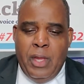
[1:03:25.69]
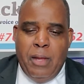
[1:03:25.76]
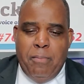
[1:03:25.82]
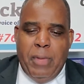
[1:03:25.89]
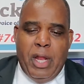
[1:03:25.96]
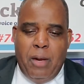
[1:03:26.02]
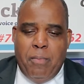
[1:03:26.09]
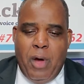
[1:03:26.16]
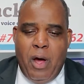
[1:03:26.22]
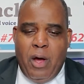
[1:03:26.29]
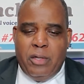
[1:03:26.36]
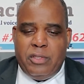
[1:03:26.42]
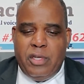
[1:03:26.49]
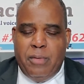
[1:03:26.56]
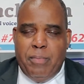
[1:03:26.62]
mail them
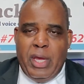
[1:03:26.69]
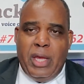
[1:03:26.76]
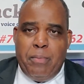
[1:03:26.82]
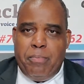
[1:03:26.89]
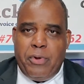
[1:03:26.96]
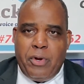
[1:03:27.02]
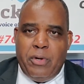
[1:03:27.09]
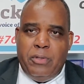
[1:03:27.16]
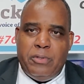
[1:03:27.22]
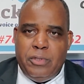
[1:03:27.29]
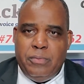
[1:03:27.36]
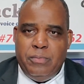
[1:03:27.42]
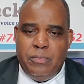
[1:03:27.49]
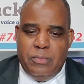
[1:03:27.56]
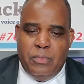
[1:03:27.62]
all to the main bureaus.
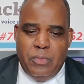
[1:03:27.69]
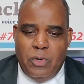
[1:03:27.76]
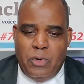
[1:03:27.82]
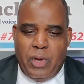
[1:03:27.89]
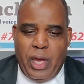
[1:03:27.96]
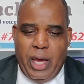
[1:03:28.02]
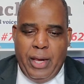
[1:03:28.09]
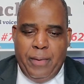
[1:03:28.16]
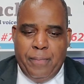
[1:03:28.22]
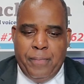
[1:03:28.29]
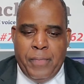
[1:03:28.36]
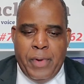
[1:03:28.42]
Okay?